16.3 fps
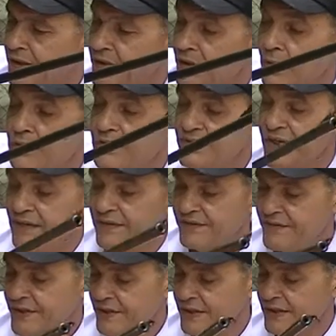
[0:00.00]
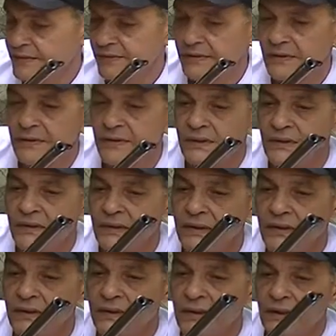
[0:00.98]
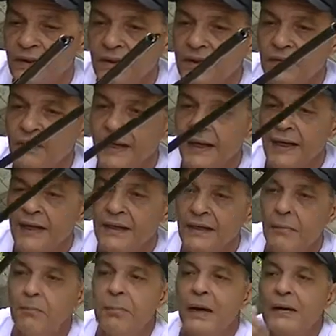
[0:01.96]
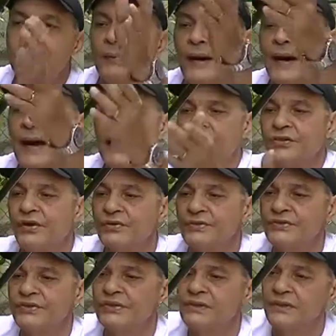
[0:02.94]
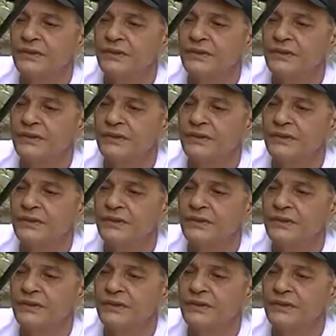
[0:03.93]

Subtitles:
No safety, okay, pump actions.